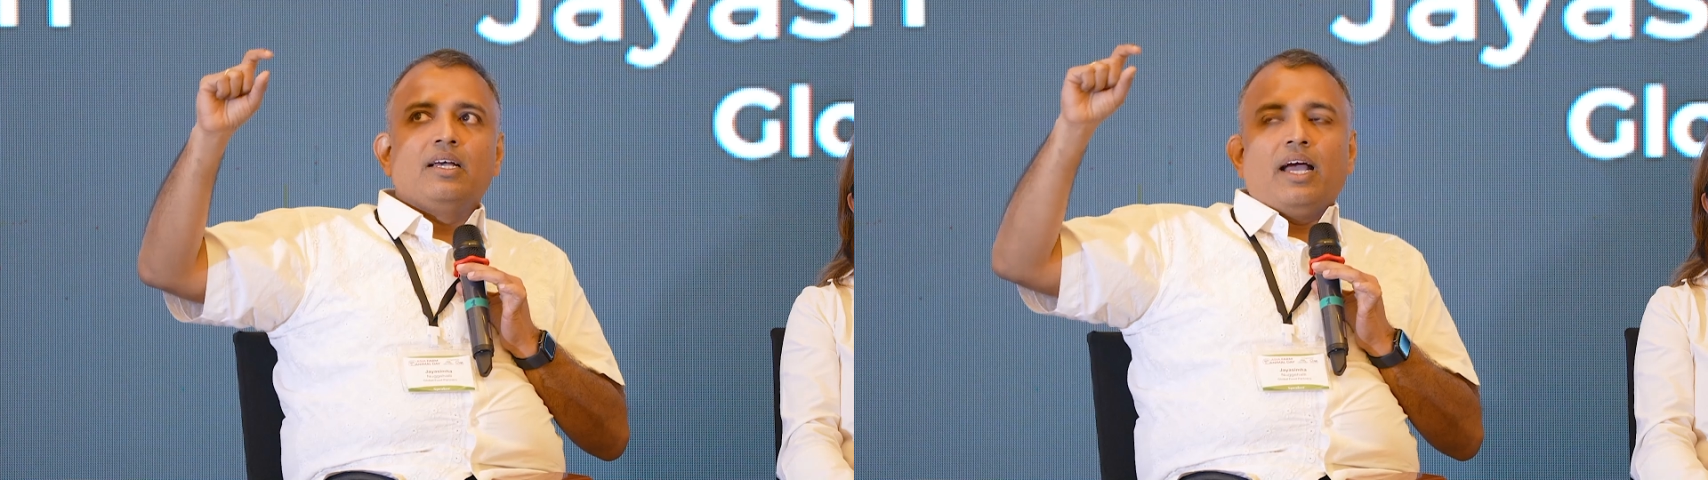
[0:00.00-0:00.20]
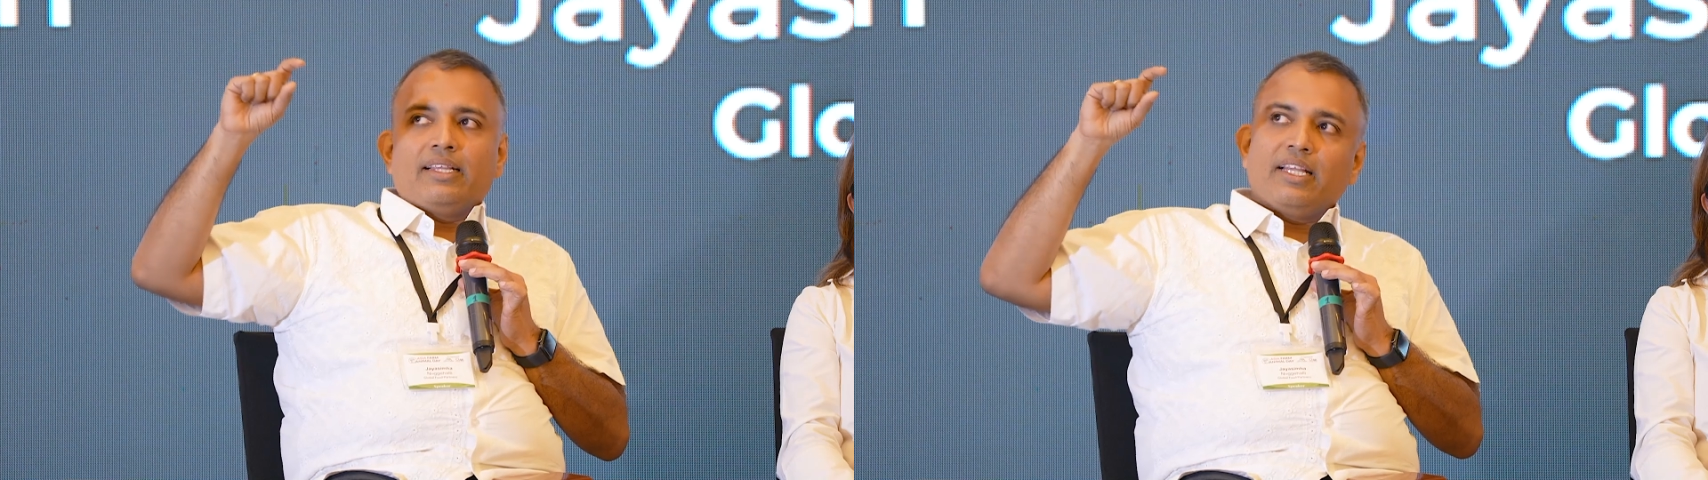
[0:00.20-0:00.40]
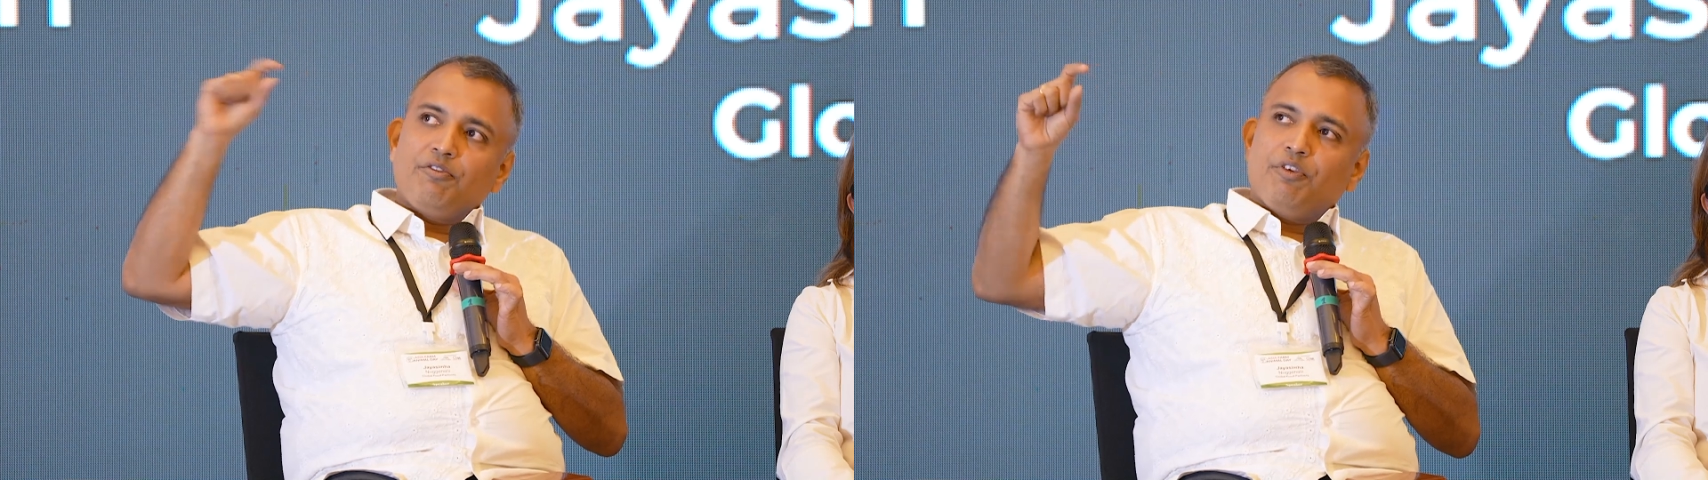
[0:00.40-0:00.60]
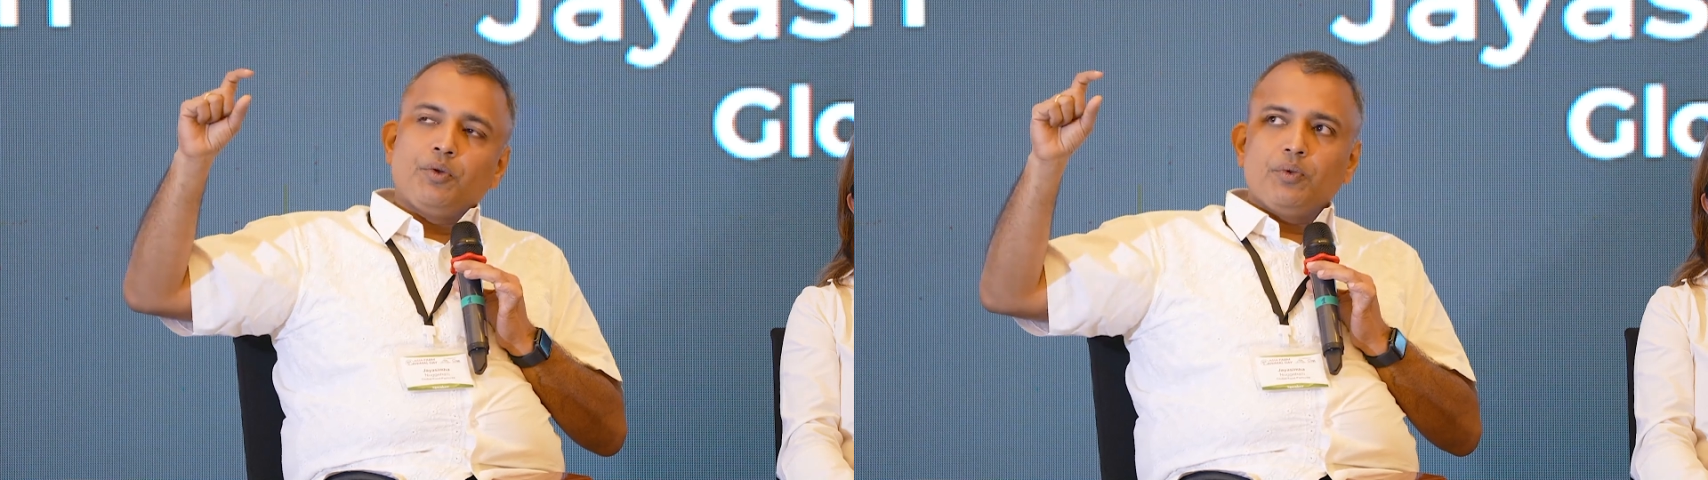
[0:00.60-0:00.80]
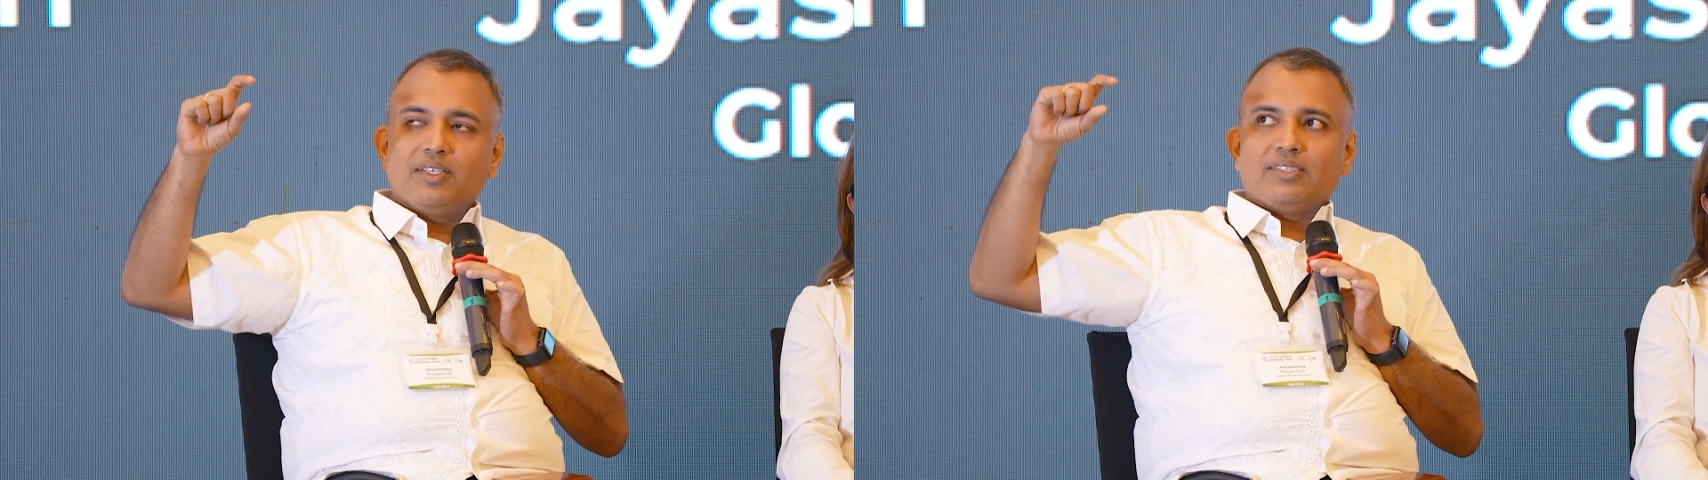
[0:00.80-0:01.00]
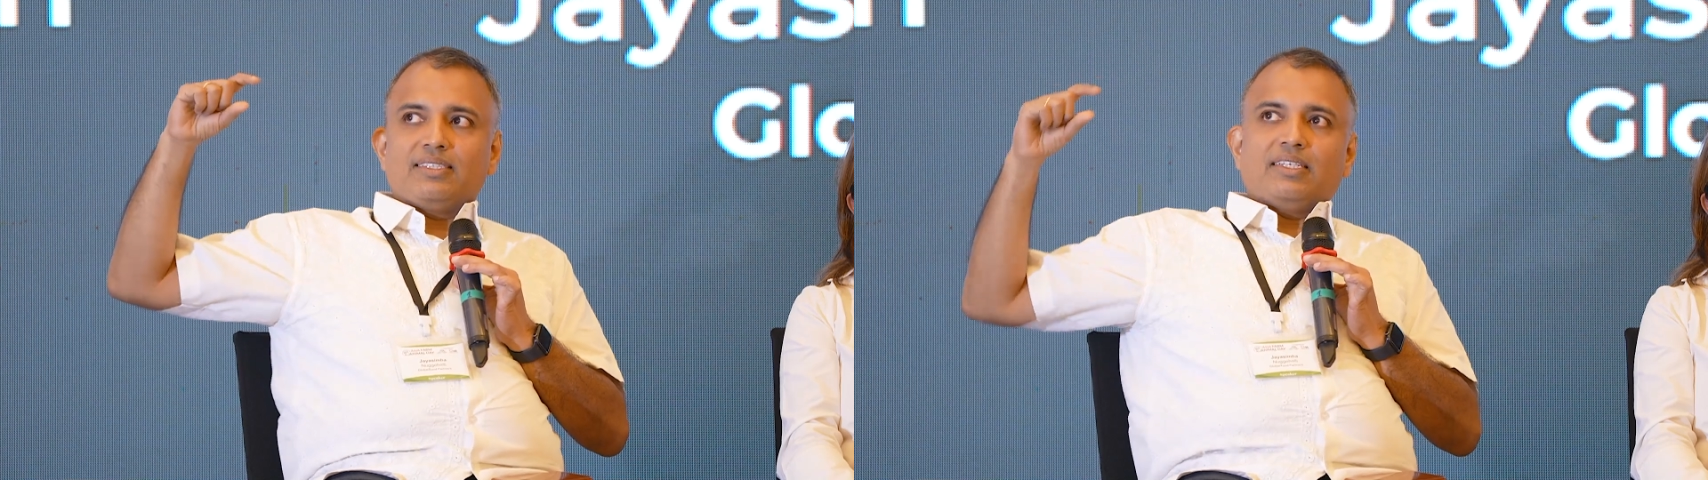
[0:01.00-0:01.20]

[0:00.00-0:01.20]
And then if we do this, there's